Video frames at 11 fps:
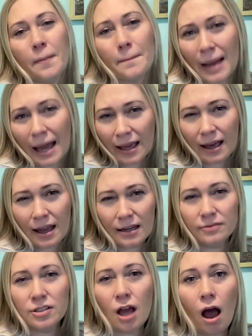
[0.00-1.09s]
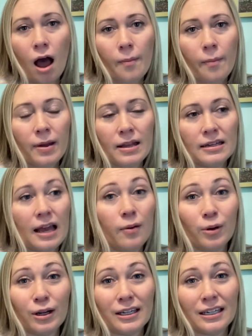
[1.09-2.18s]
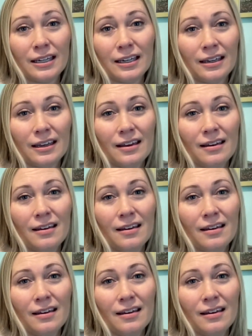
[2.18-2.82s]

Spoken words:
my kind of top networking